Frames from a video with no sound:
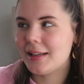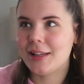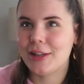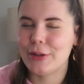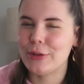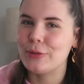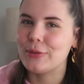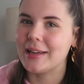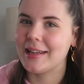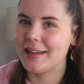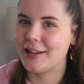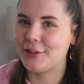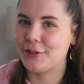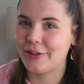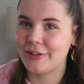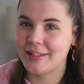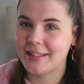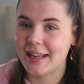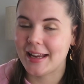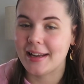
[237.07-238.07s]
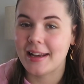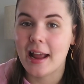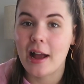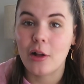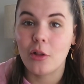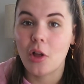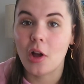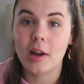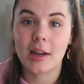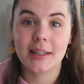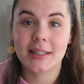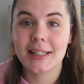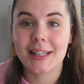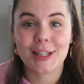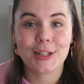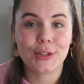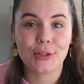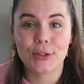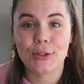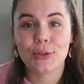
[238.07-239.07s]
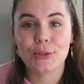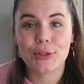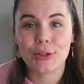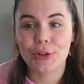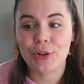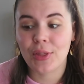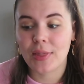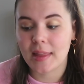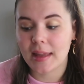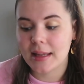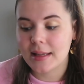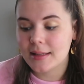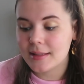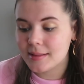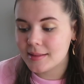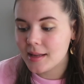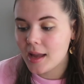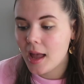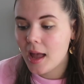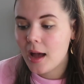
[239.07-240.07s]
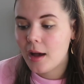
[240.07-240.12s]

you can understand how long it takes to do certain things,